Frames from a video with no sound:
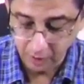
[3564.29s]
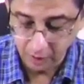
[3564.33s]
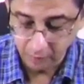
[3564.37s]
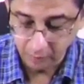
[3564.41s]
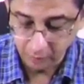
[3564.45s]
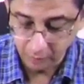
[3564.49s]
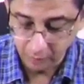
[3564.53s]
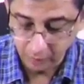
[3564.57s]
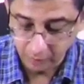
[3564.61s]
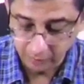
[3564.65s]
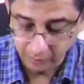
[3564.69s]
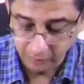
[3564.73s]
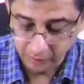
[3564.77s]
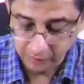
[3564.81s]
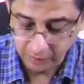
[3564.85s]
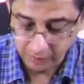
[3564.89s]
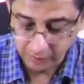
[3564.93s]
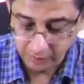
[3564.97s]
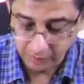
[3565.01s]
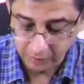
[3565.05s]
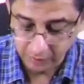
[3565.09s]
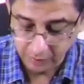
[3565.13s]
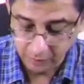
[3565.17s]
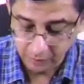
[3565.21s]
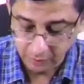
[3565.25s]
amount of
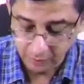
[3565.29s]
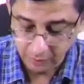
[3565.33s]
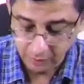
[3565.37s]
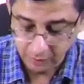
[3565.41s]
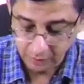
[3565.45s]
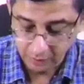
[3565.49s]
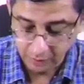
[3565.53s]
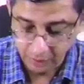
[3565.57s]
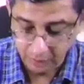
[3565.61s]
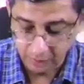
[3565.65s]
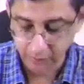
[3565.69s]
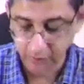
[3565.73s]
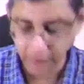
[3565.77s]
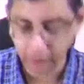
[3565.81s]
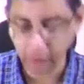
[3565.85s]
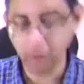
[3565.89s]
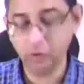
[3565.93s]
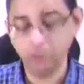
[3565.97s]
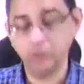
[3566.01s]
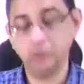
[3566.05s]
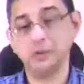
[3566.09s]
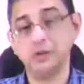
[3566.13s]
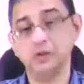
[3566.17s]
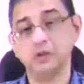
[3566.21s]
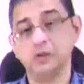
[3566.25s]
acetylcholine at the
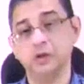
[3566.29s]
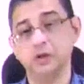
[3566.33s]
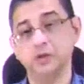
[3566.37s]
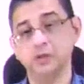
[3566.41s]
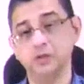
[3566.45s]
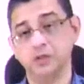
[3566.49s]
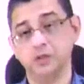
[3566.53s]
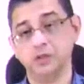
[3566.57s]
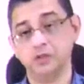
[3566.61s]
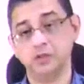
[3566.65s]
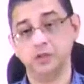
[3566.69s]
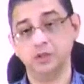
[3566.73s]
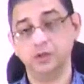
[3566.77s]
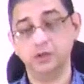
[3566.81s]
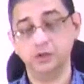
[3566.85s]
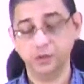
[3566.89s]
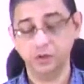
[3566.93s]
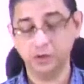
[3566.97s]
neuromuscular junction.